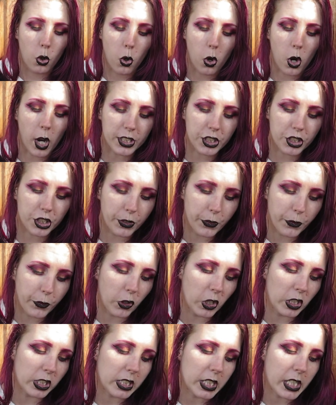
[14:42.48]
Question
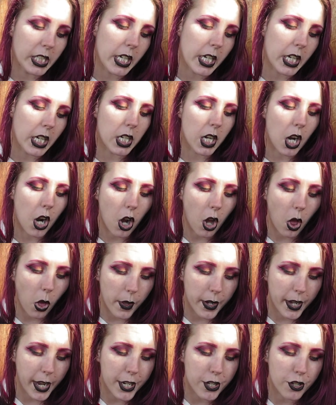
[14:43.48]
14,
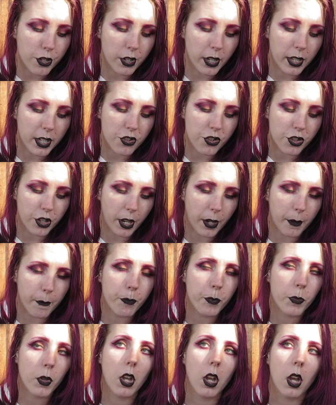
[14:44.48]
holiday tradition.